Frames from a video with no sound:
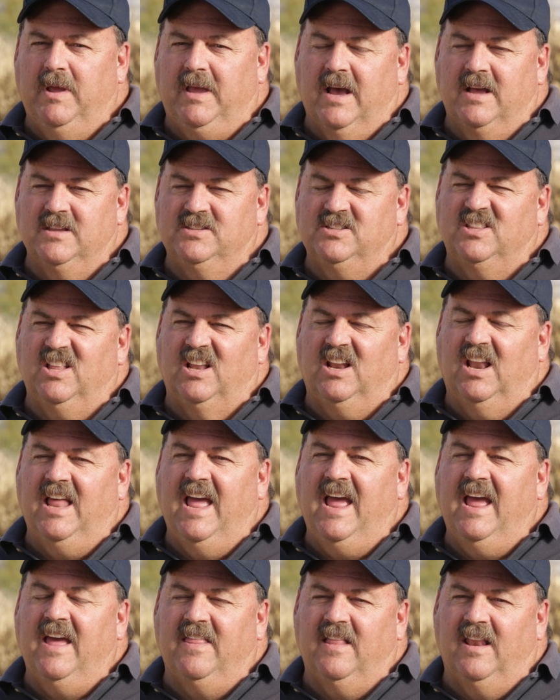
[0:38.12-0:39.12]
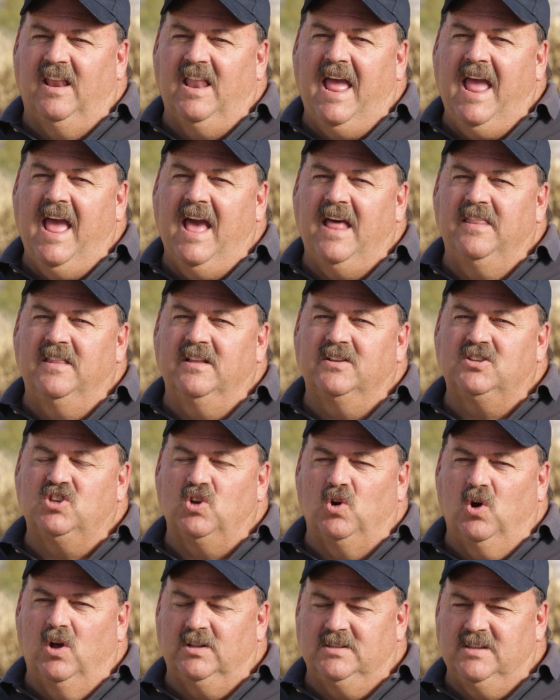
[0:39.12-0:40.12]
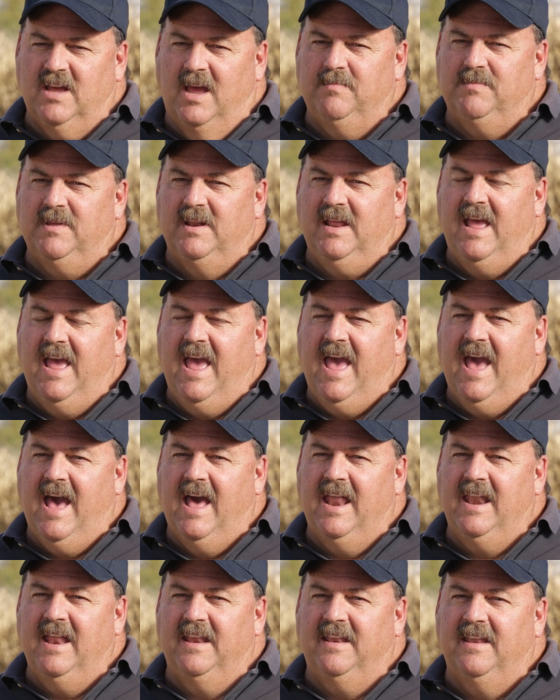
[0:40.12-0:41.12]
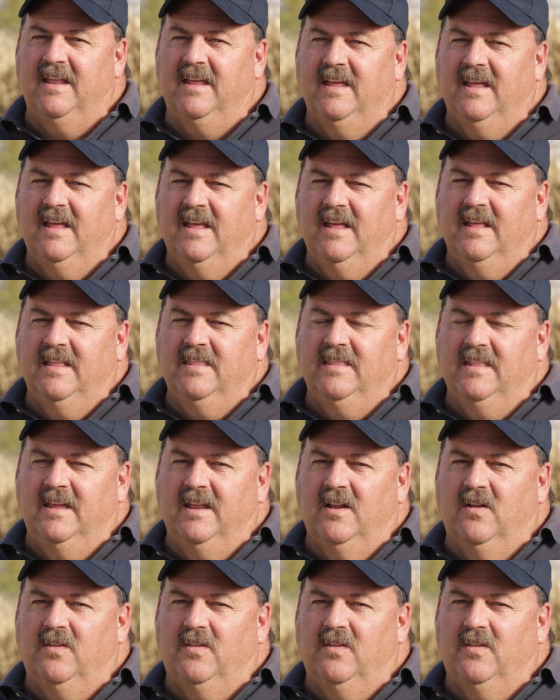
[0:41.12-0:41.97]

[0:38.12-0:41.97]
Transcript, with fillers: Because of the lay of the land, the soil type that he had and you